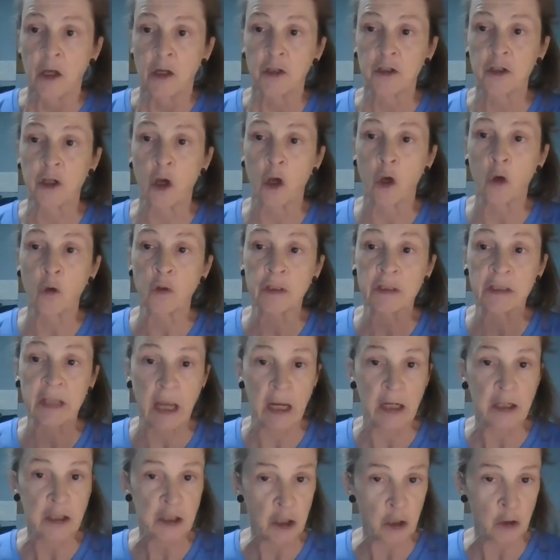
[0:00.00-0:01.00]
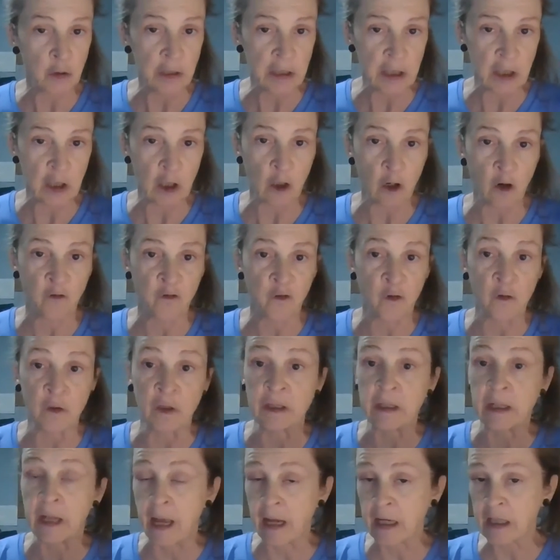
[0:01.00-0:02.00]
So stay tuned here for
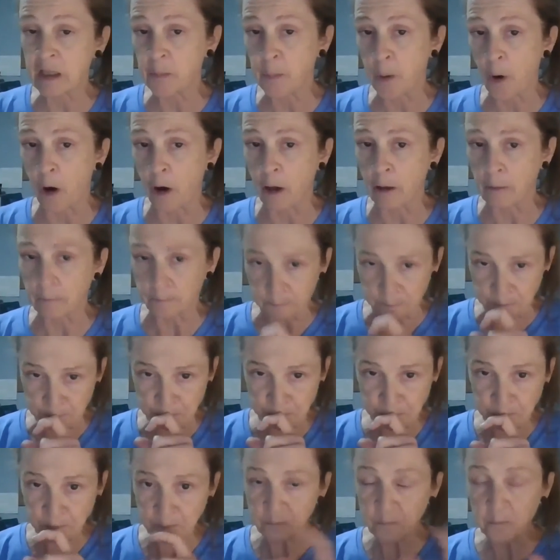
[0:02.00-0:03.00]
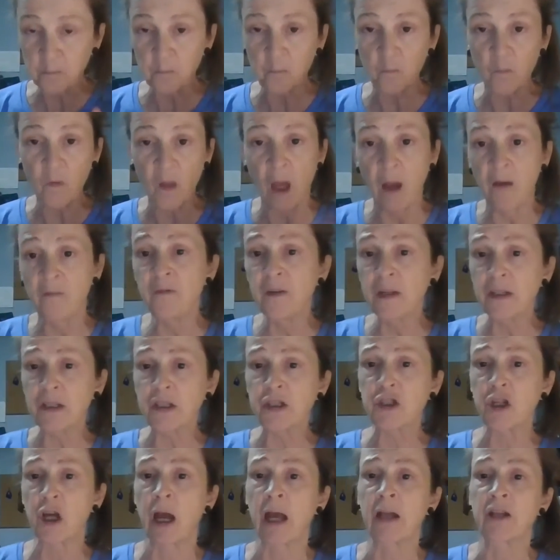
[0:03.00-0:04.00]
the next part of
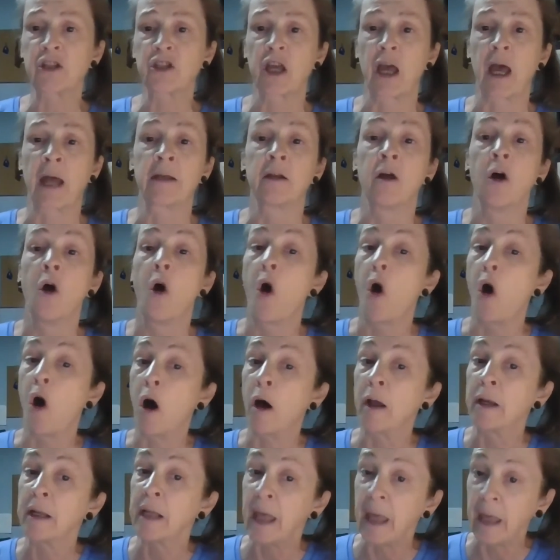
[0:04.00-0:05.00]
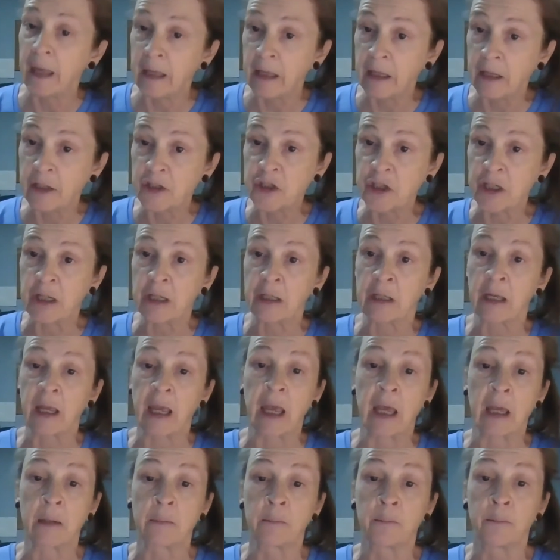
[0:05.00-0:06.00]
this chai chat on aging
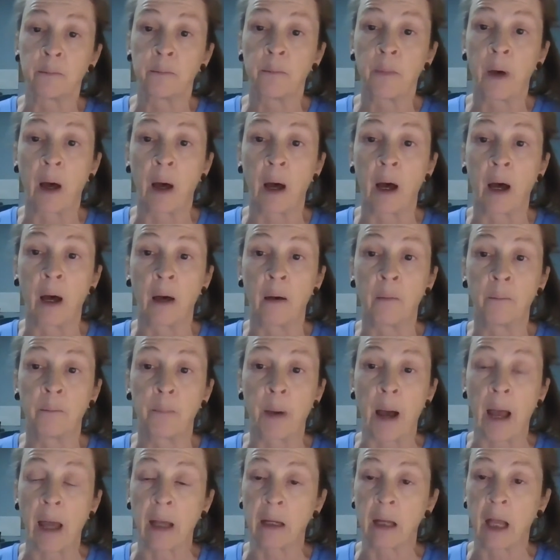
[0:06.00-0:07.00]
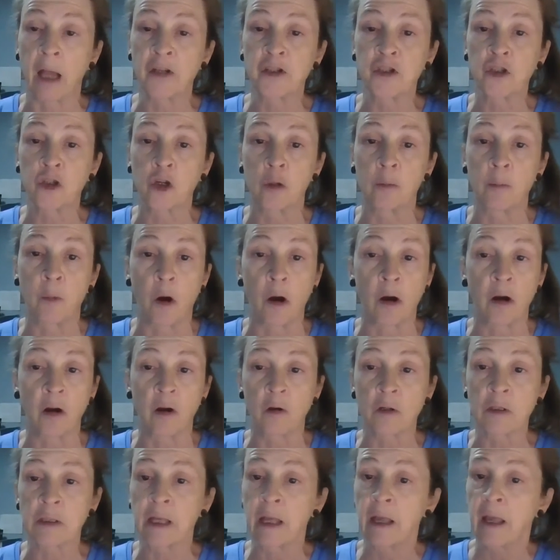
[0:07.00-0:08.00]
and biological
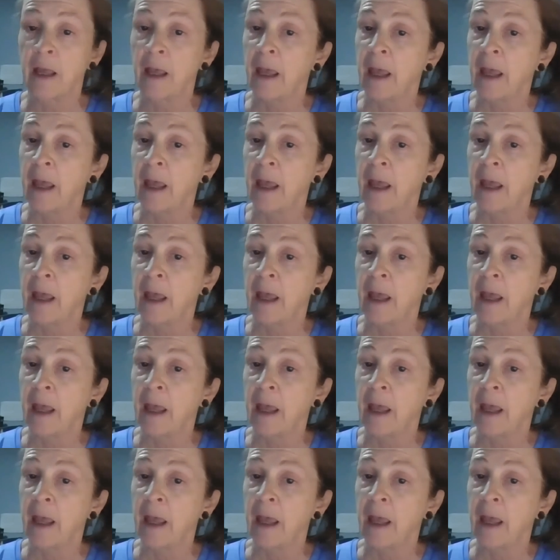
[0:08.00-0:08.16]
markers.